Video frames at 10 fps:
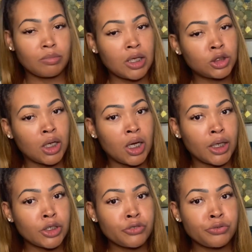I'm not
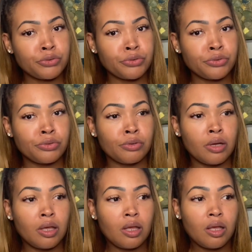trying
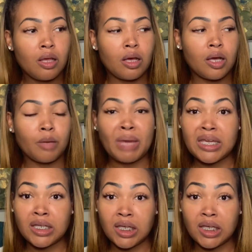to make